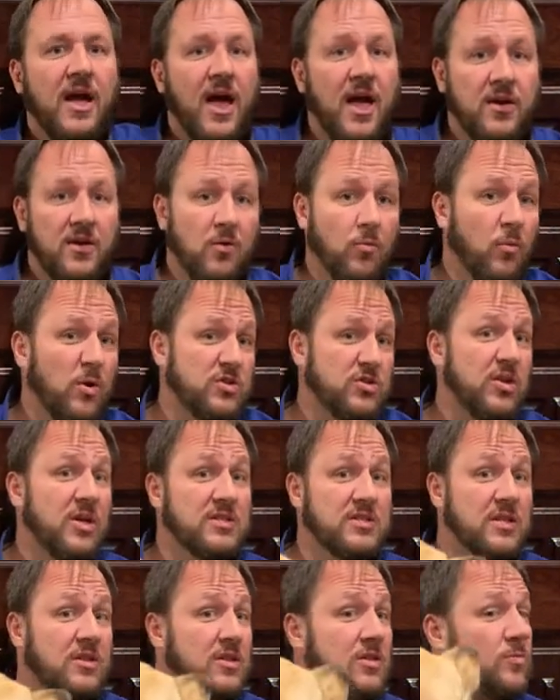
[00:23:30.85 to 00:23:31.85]
And then once you
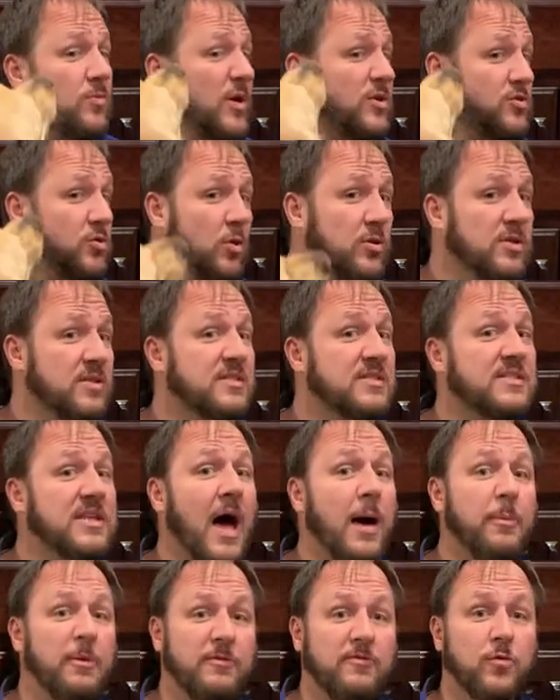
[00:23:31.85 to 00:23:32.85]
get to the threshold,
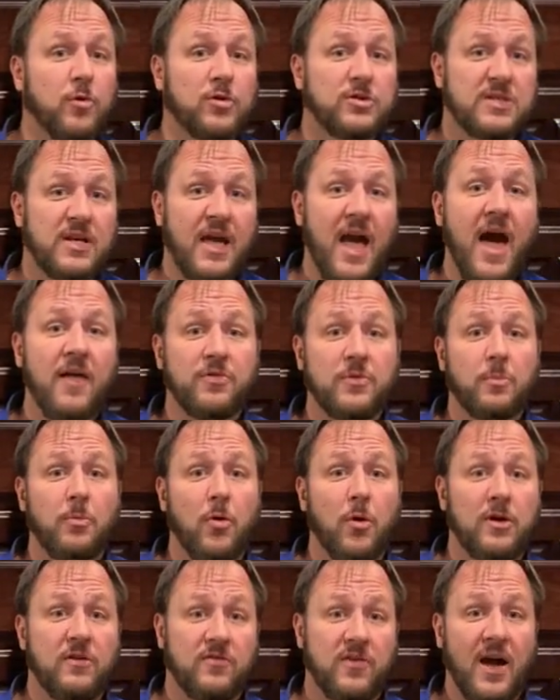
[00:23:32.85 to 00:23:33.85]
stop enforcing at the
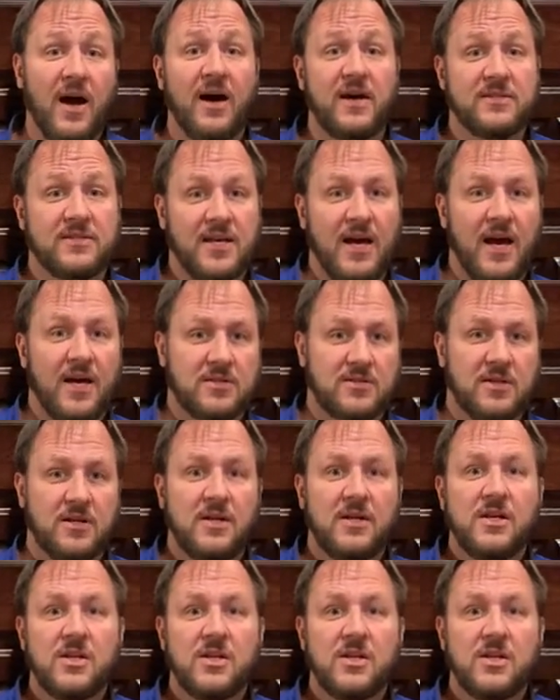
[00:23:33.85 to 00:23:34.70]
point of contact.